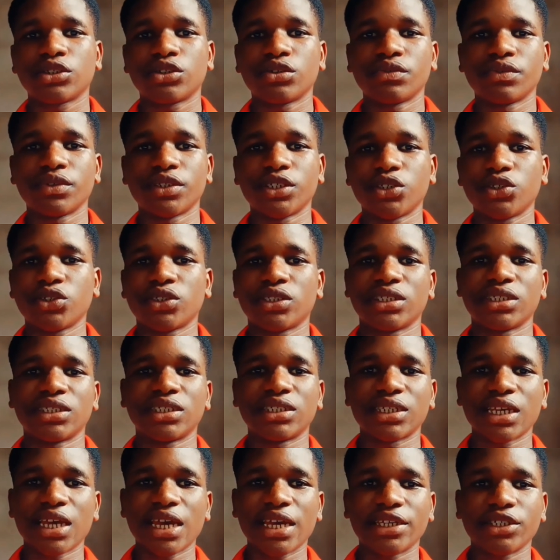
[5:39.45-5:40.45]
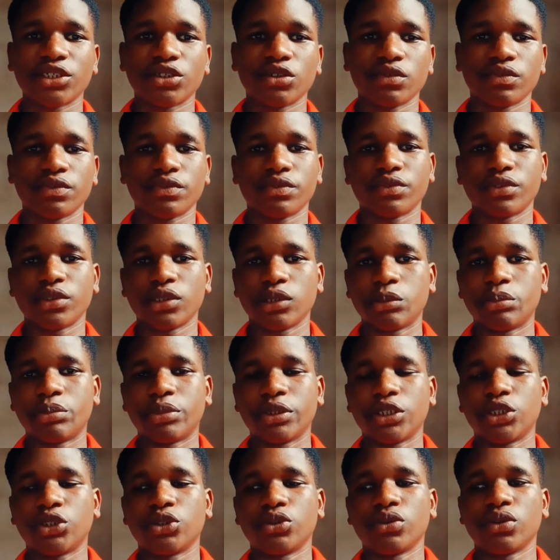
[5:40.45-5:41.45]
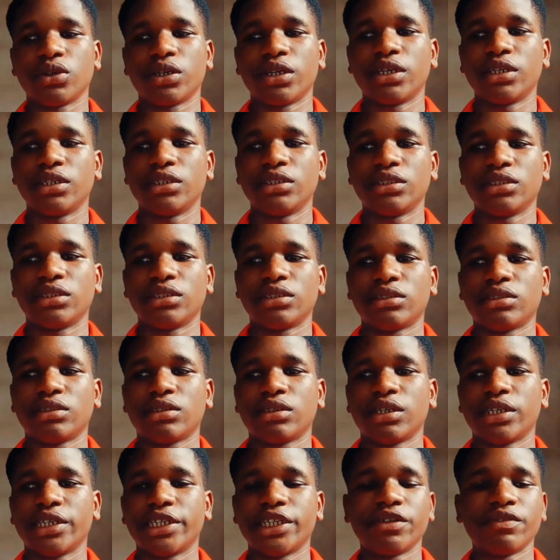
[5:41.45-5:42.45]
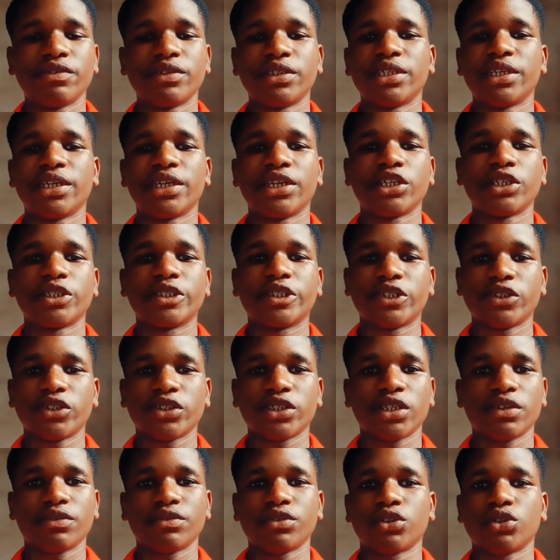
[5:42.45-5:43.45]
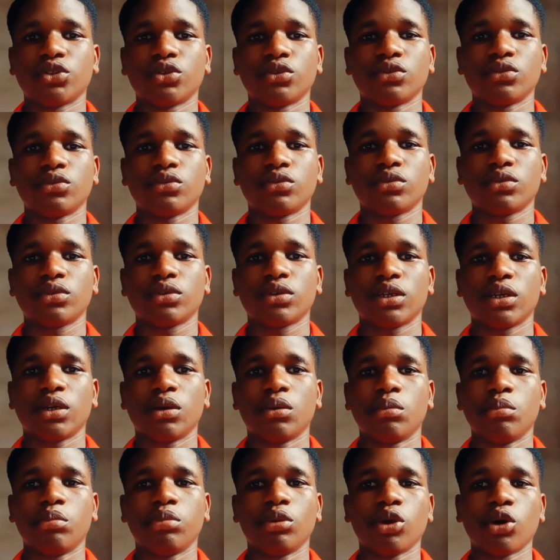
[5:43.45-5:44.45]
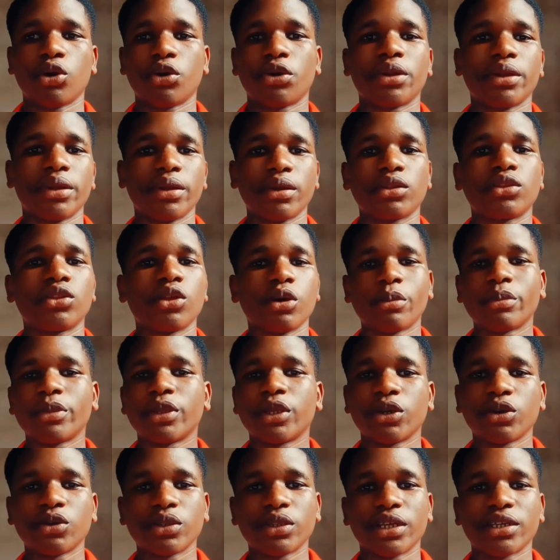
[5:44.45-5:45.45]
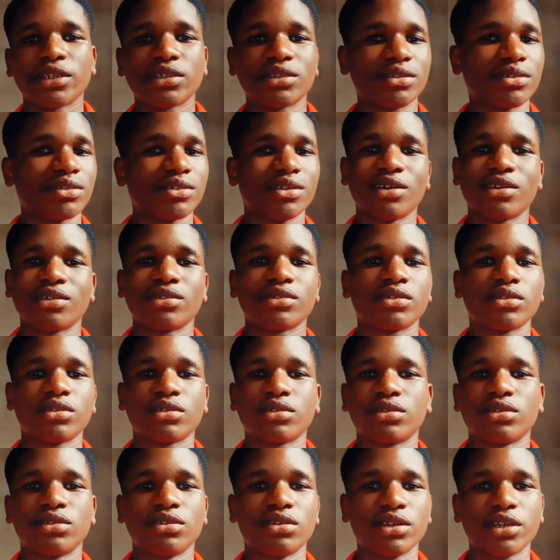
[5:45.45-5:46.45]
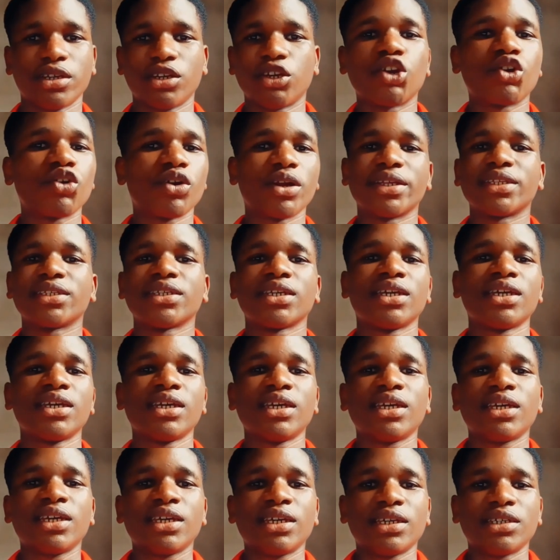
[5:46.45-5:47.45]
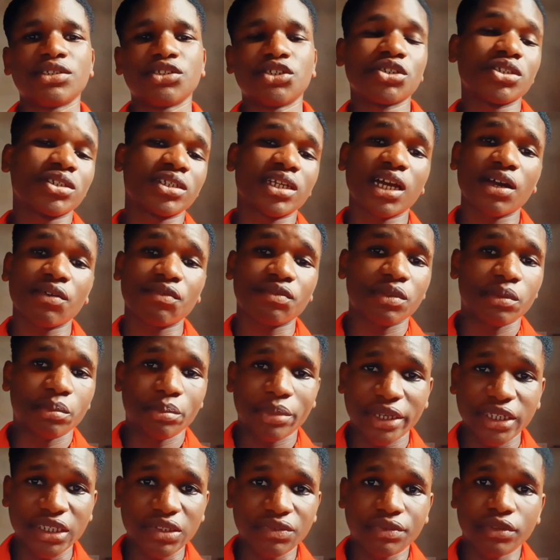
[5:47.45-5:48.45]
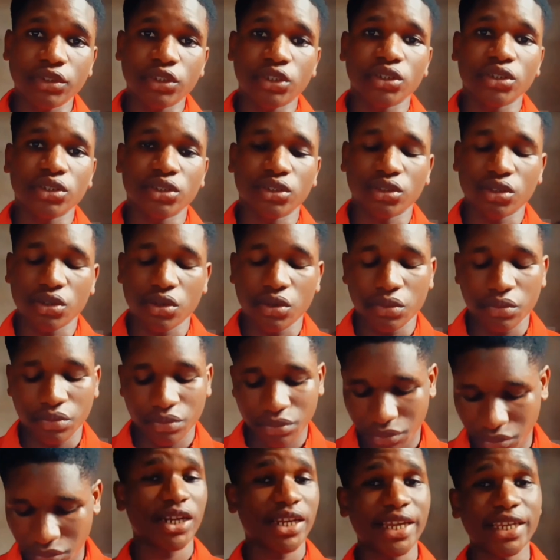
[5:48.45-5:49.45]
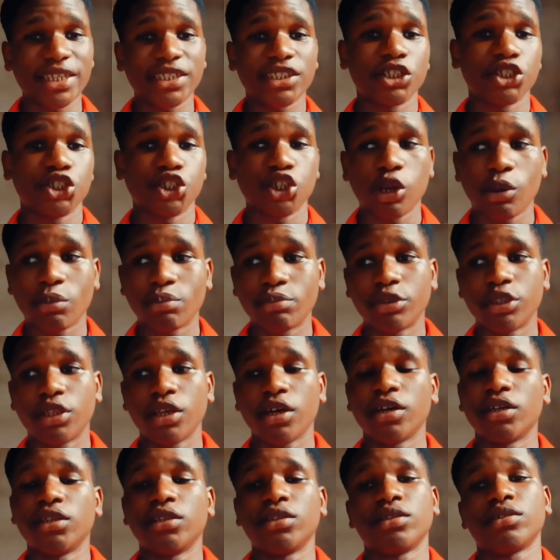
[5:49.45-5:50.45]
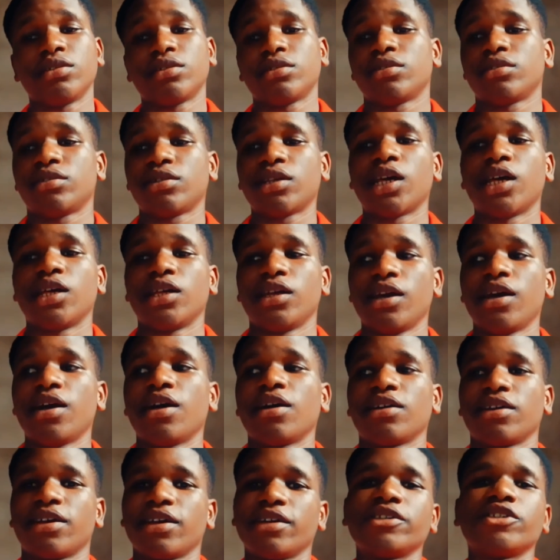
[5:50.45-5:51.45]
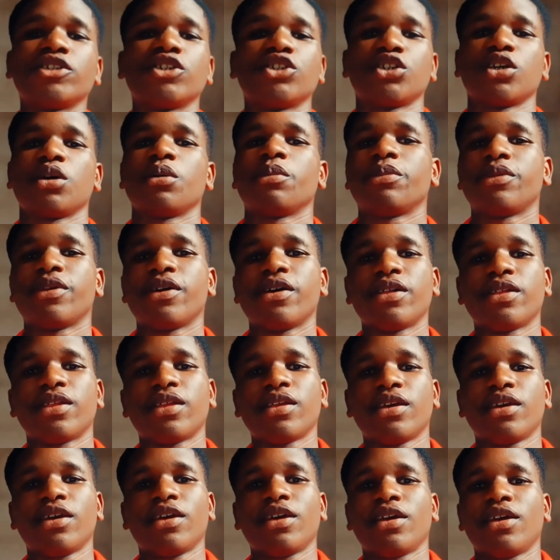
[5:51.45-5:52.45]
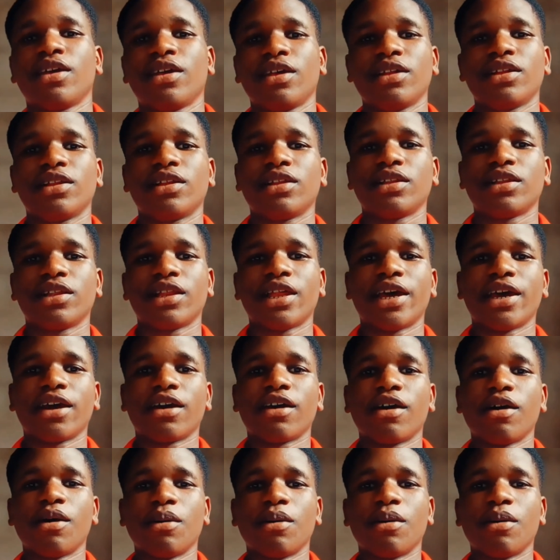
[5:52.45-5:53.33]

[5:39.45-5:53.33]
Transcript: to reduce the size of the picture, and at the end of the day, it just gives you a blurry thumbnail that's not looking great. Doesn't have the best features though, but it gets the job done. Yeah, it gets the job done. Like